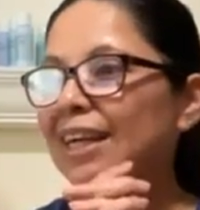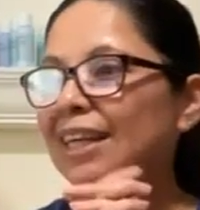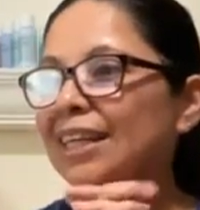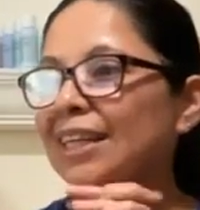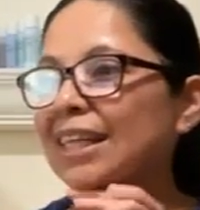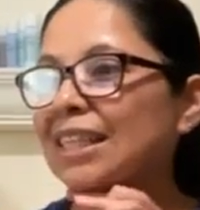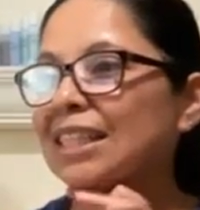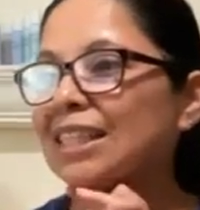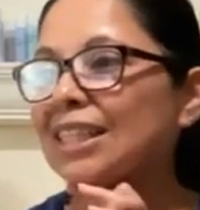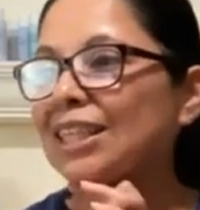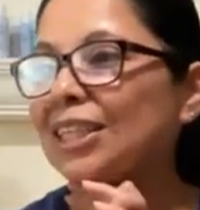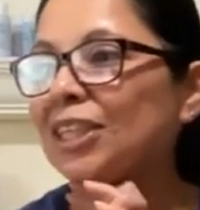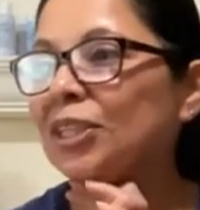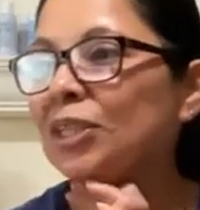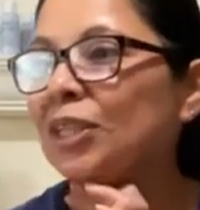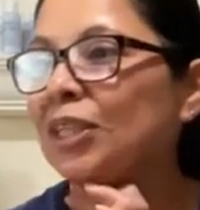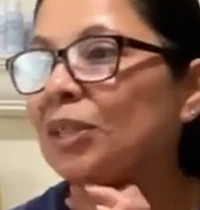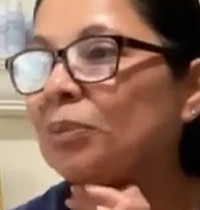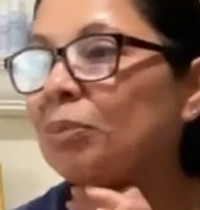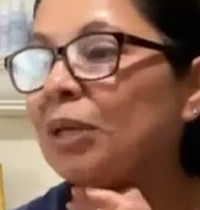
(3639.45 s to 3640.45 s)
I did not see
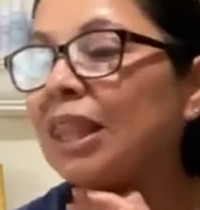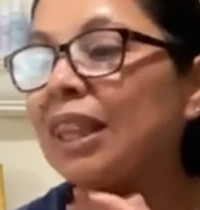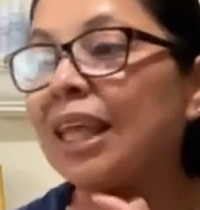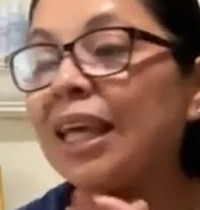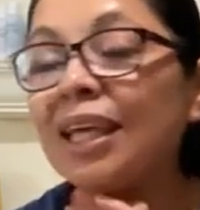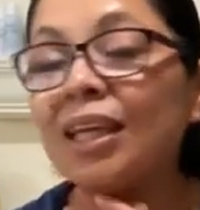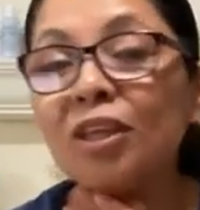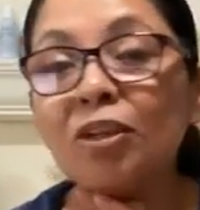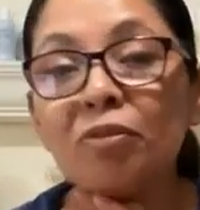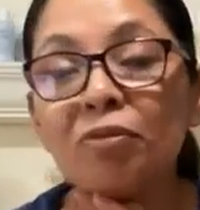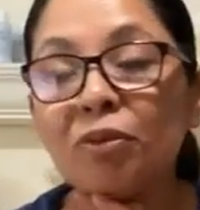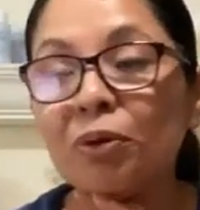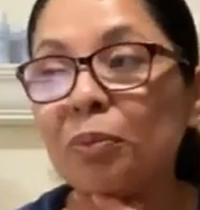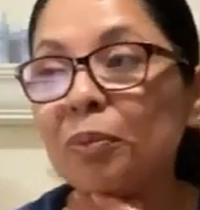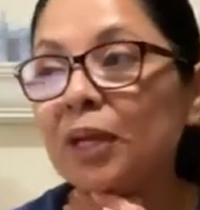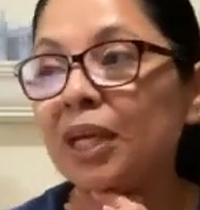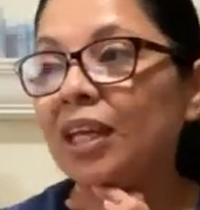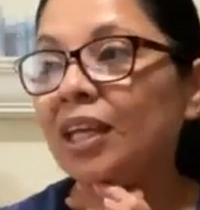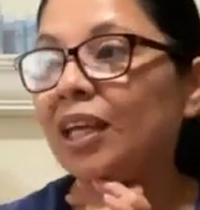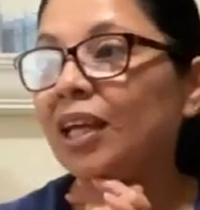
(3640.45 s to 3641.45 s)
you. But thank you
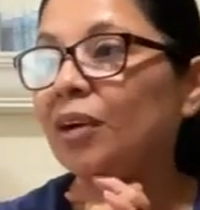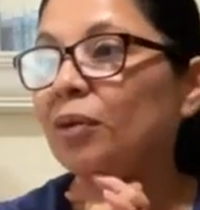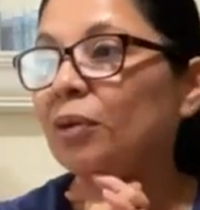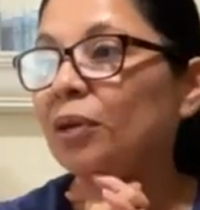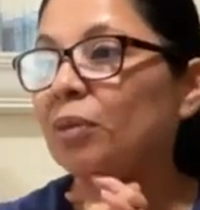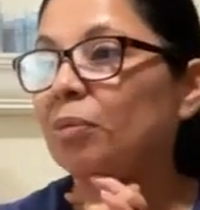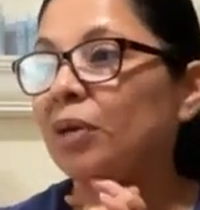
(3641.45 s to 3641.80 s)
for being here